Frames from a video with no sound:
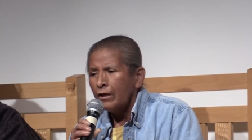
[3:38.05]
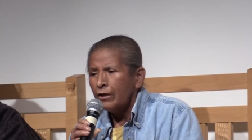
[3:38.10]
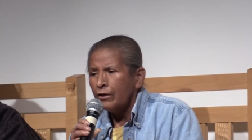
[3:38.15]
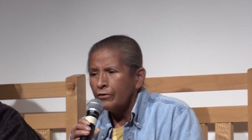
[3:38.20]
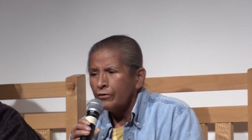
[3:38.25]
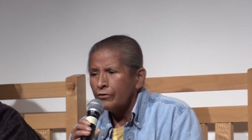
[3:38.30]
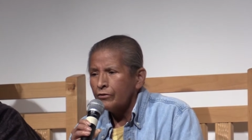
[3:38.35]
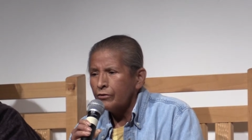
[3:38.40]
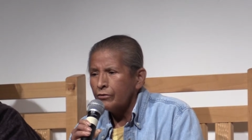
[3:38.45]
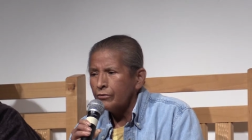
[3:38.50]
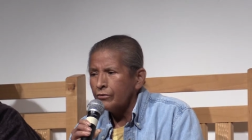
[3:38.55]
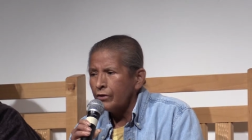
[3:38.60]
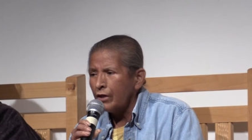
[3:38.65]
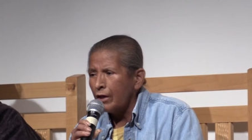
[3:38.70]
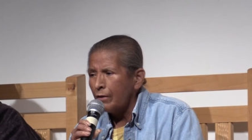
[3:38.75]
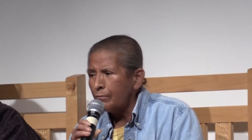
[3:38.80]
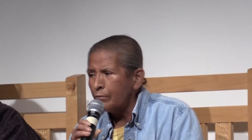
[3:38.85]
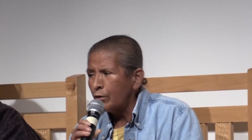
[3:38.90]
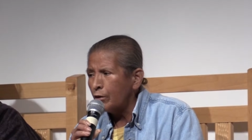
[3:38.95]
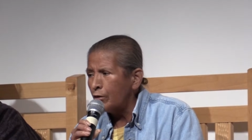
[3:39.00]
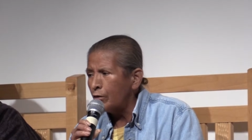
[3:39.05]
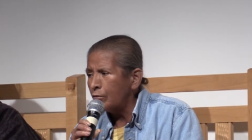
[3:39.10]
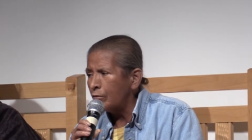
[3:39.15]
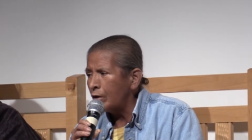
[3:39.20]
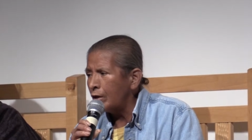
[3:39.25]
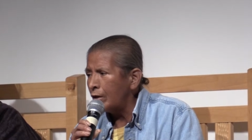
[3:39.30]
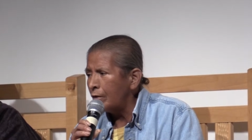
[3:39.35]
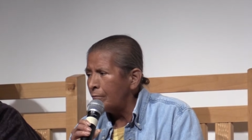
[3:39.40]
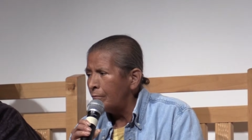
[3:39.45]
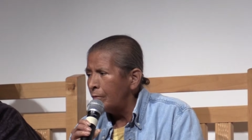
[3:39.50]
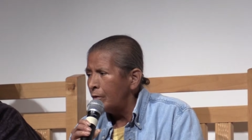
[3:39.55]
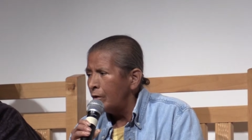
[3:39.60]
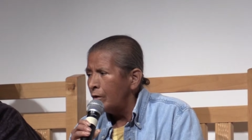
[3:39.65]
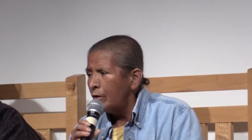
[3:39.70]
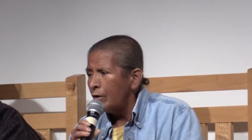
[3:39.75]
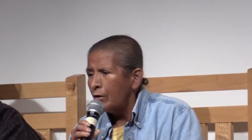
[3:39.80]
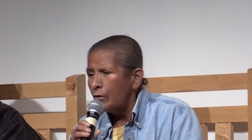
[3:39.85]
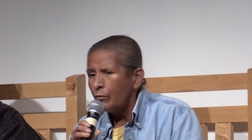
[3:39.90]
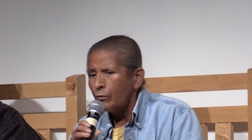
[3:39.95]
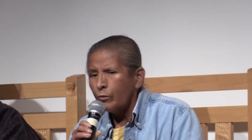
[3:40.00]
And through that program,
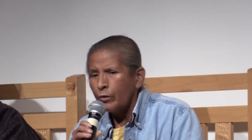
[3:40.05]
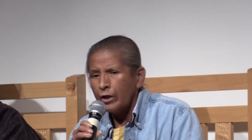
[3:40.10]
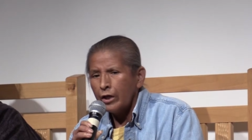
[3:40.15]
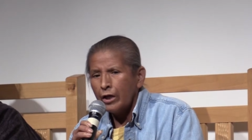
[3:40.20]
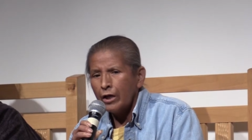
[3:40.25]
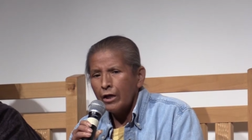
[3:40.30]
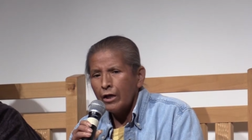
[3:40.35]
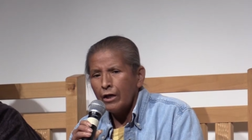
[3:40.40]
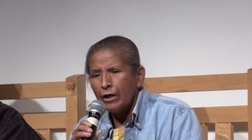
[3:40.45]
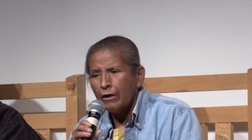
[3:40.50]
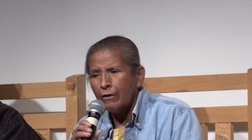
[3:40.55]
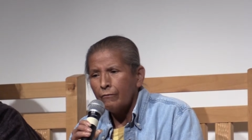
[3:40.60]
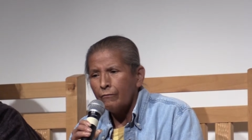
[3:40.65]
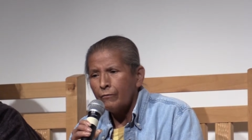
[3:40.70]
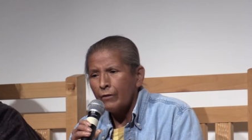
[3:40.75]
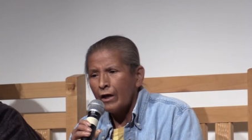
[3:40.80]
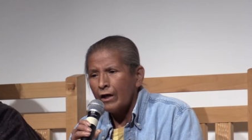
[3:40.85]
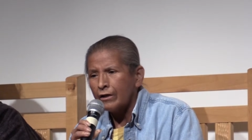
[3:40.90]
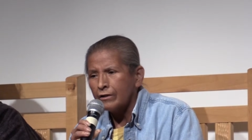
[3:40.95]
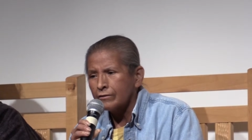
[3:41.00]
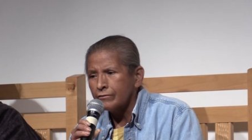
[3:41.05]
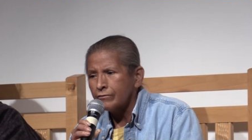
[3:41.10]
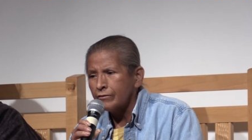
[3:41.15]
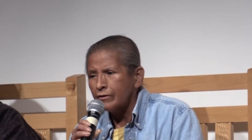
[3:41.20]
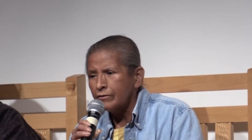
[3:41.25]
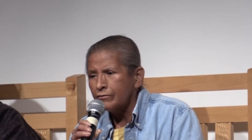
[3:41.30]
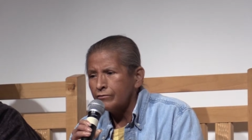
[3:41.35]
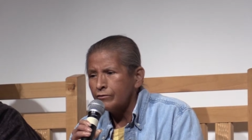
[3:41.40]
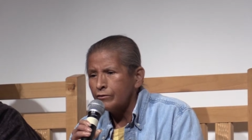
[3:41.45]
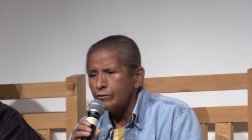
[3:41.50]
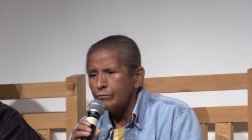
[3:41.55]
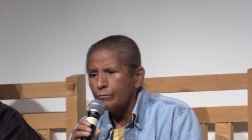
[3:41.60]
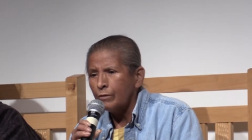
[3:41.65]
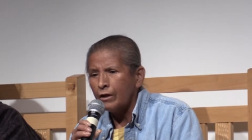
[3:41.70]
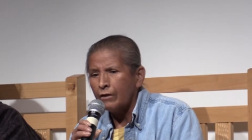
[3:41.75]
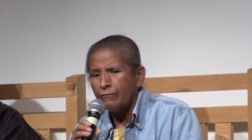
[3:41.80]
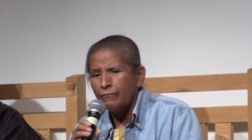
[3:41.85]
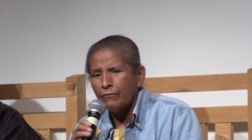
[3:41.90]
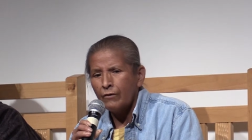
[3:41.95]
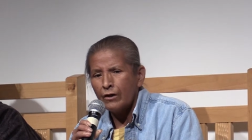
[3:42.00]
we have access to
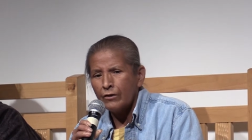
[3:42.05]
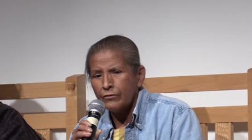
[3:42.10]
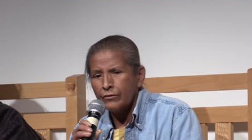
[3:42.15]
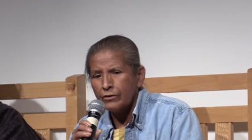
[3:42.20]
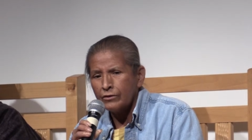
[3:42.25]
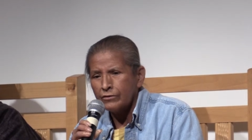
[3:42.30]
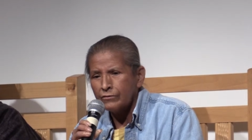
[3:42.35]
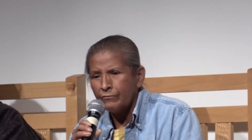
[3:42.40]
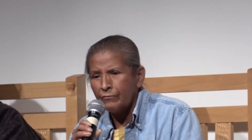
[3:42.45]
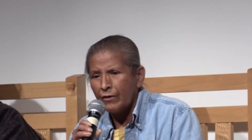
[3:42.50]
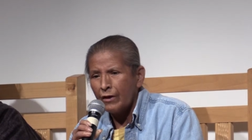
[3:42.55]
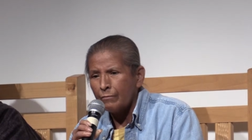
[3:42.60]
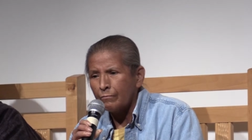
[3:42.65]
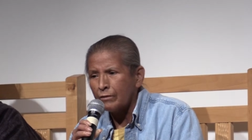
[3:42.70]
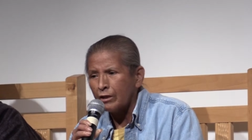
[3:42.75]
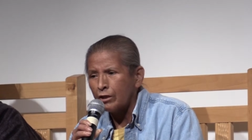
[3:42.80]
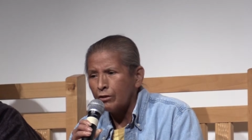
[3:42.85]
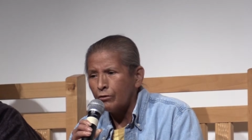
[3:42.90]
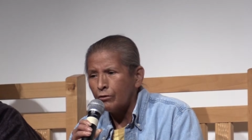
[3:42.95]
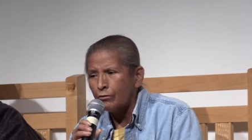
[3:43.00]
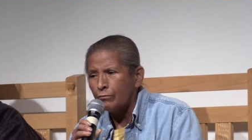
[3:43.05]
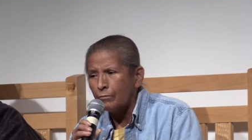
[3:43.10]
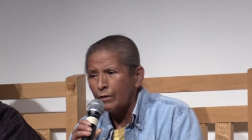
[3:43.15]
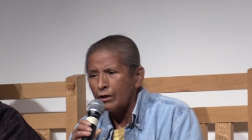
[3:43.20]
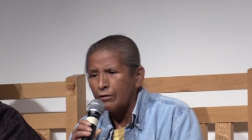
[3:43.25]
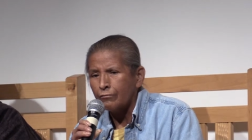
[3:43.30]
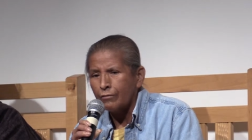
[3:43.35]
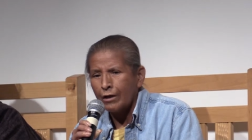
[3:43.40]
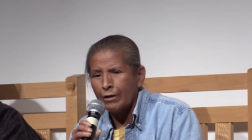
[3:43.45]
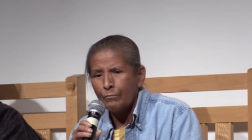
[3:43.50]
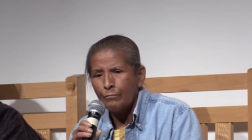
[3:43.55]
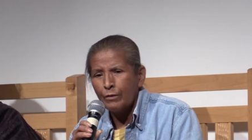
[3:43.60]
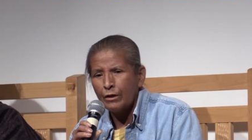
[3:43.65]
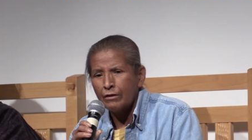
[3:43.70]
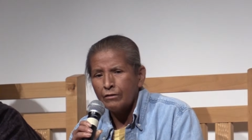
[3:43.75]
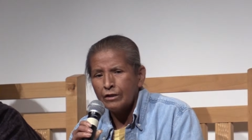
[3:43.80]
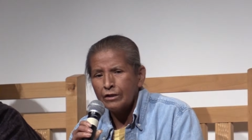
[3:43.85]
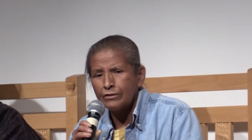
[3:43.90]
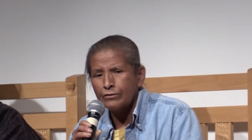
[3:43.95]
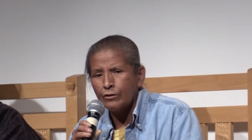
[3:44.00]
my father's family home, my
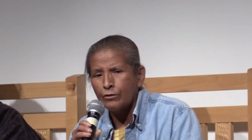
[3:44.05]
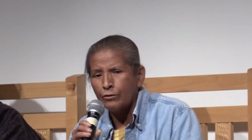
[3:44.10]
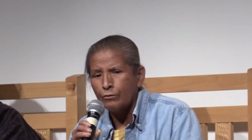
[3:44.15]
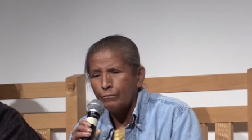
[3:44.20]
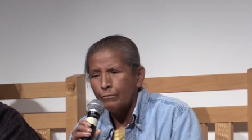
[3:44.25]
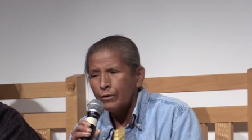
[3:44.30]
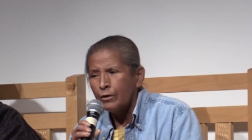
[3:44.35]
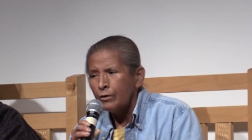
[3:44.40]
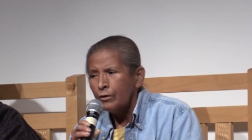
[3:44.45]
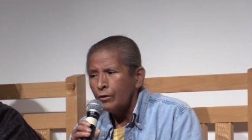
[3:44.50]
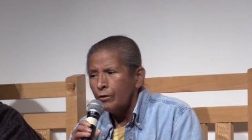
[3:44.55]
grandparents' home,